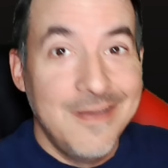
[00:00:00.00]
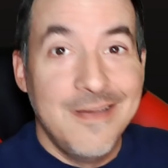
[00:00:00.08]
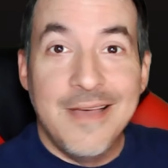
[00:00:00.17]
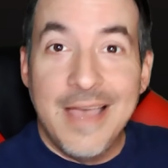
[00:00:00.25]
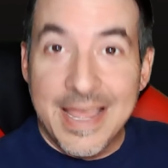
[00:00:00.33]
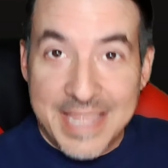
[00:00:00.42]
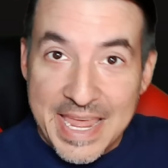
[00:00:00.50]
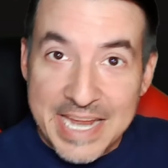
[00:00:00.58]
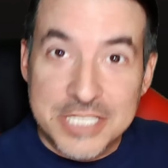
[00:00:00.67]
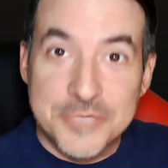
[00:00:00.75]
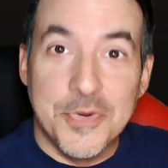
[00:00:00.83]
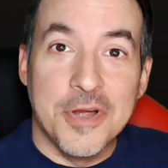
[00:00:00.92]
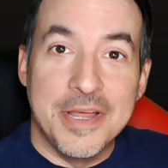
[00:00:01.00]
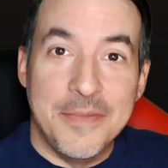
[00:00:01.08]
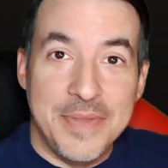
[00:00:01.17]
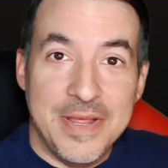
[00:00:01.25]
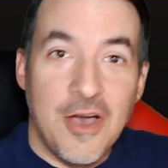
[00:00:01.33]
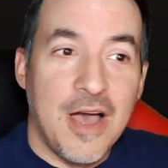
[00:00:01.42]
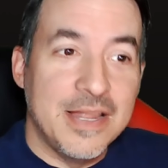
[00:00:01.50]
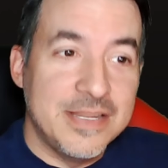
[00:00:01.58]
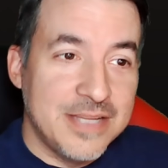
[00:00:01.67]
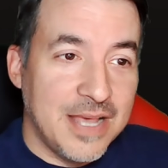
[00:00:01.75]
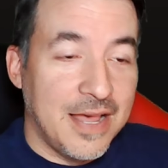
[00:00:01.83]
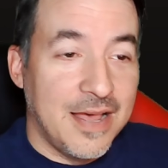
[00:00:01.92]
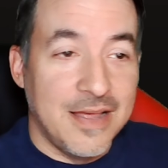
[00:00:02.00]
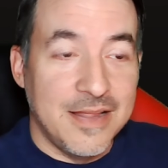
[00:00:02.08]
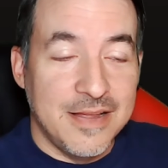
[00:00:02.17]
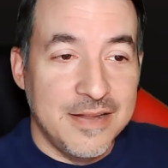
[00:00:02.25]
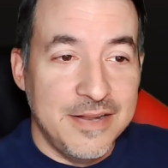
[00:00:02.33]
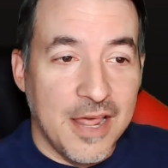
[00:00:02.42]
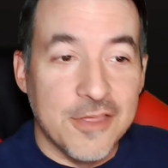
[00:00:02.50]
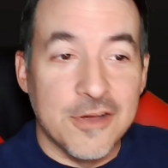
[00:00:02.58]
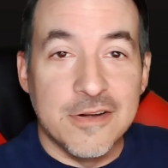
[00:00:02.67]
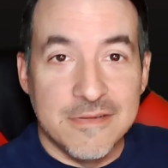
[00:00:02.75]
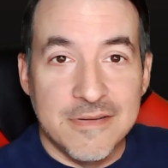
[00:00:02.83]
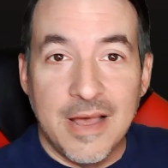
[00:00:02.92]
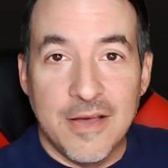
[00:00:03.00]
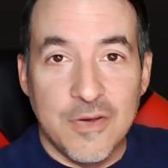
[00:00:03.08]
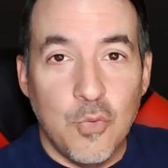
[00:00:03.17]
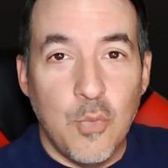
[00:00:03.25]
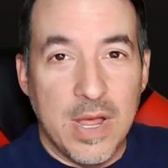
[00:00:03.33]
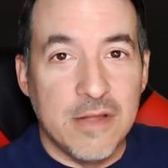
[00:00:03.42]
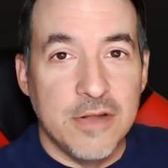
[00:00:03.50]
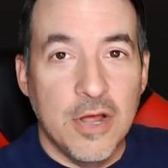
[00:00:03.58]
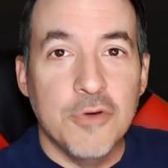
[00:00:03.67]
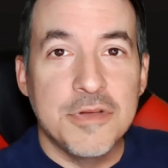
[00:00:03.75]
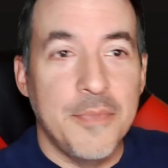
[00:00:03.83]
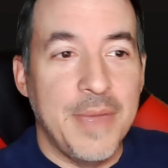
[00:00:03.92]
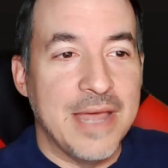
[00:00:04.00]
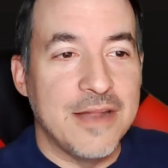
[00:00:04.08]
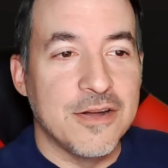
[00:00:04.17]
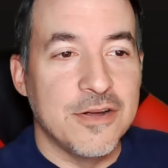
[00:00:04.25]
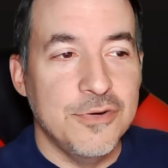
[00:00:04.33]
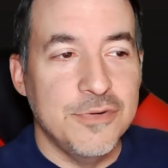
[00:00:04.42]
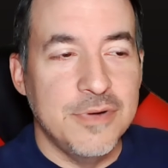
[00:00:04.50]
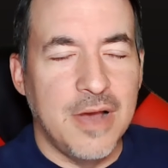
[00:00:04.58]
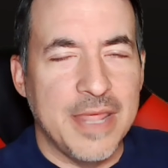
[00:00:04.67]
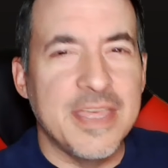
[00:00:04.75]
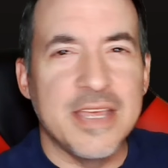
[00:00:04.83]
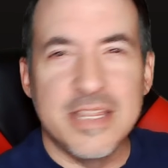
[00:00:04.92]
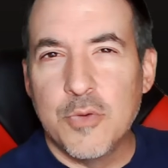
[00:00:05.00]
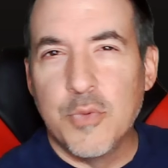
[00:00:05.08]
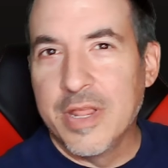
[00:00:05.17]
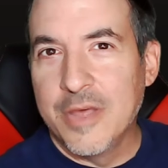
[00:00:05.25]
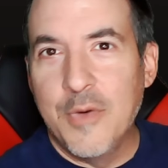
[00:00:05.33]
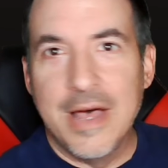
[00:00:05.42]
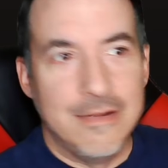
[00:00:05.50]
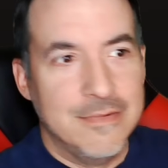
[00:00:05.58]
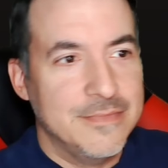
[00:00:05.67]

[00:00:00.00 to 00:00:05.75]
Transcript: at Gettysburg and beyond, another well-known commander who I think did really well.